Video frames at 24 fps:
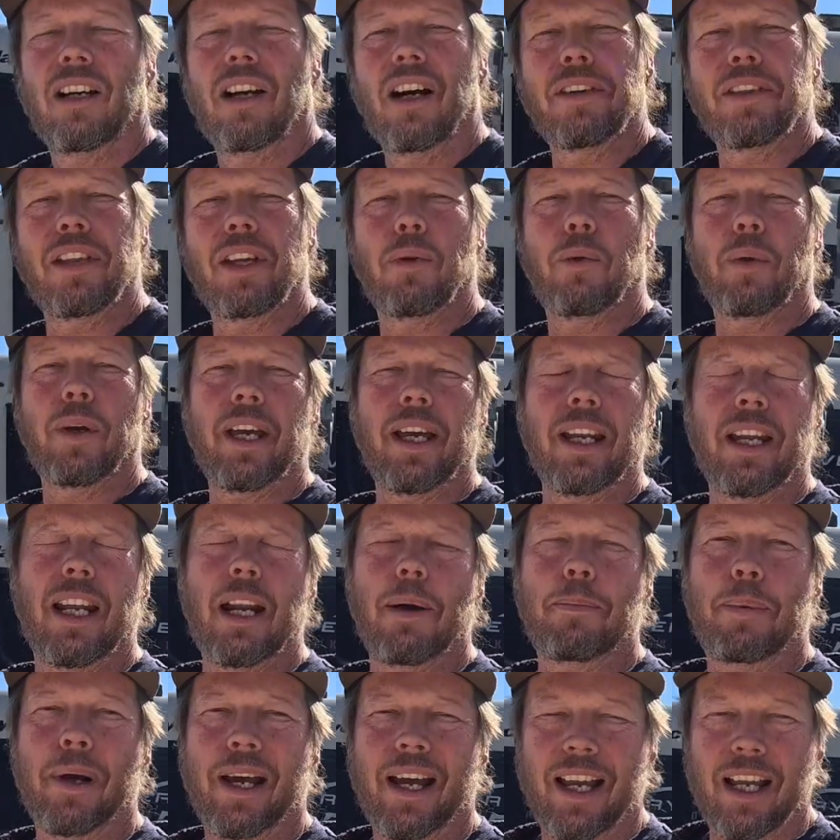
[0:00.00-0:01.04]
I think we ended
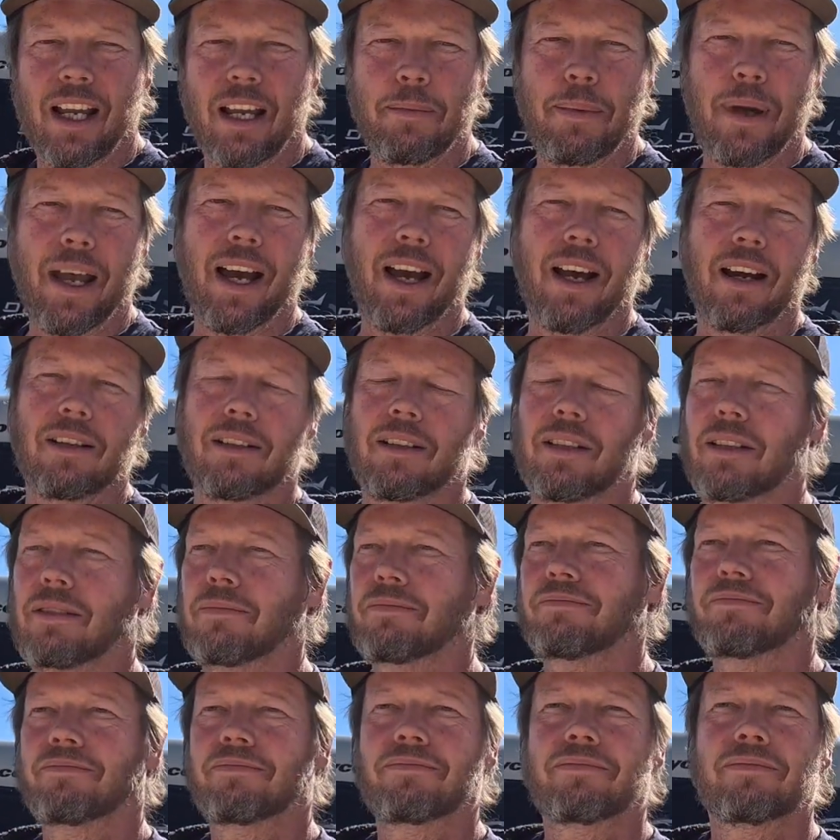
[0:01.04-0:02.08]
up paying about
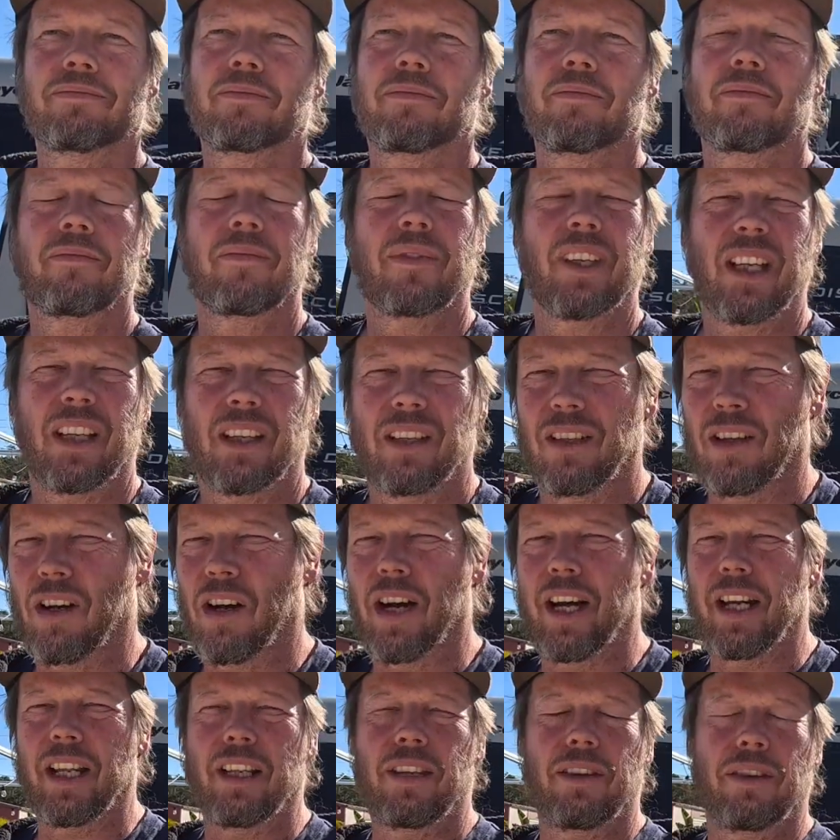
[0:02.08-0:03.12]

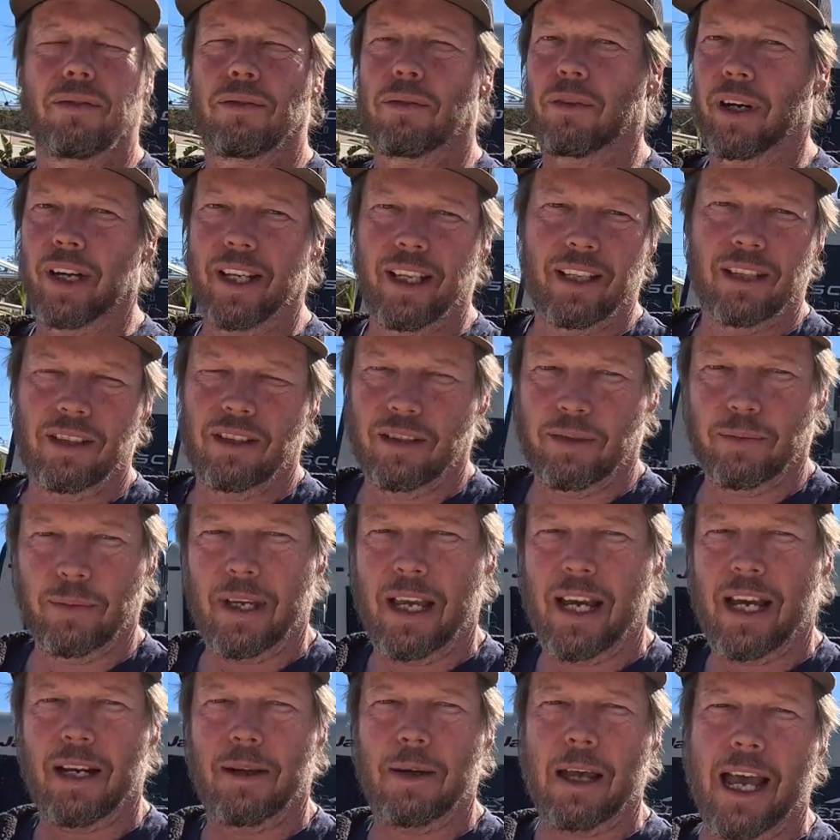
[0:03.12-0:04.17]
93 because we
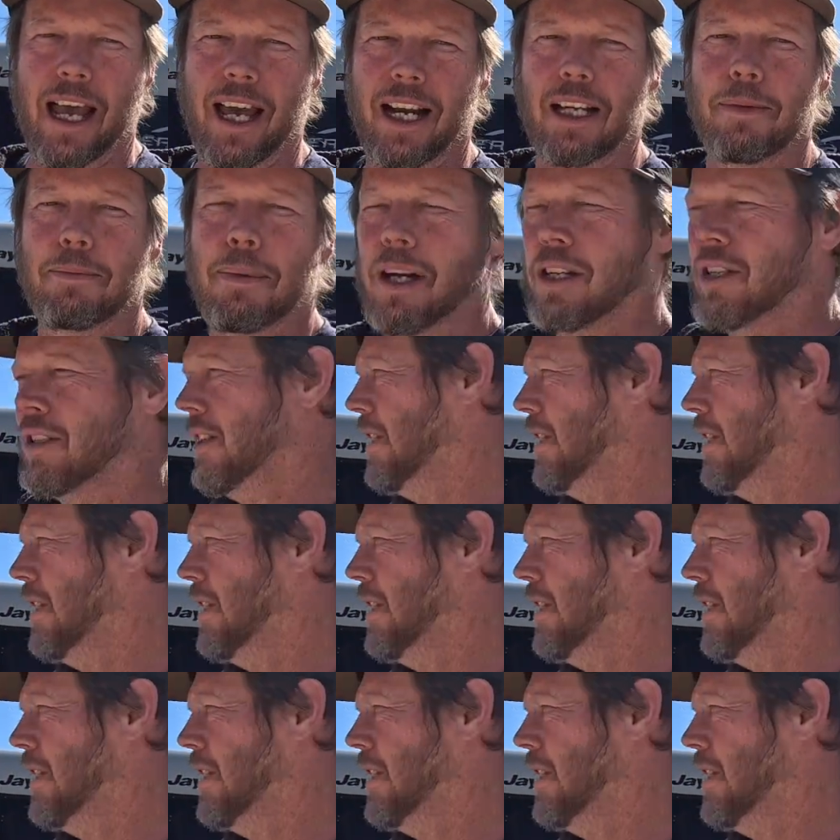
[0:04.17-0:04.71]
had to add a bunch